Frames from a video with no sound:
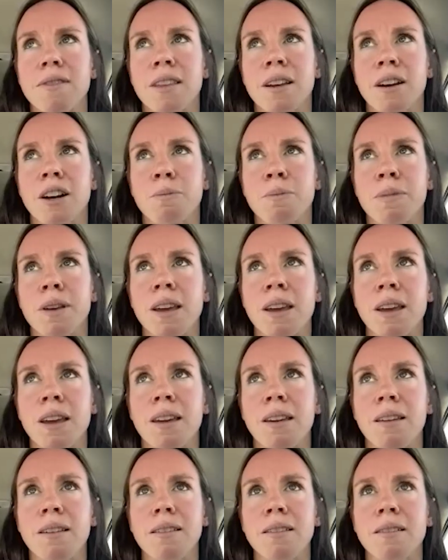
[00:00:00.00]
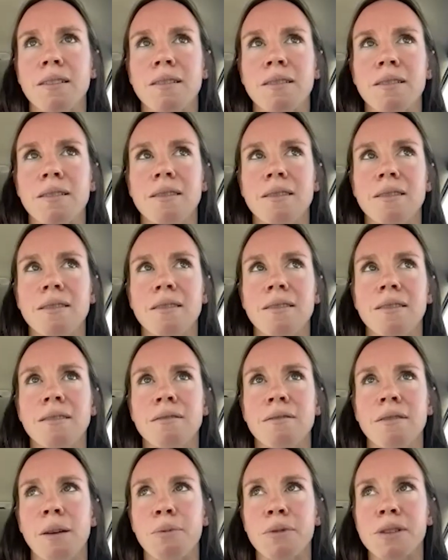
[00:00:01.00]
there to be
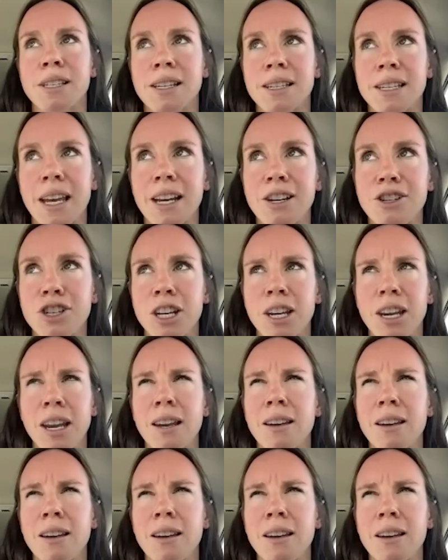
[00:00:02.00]
representation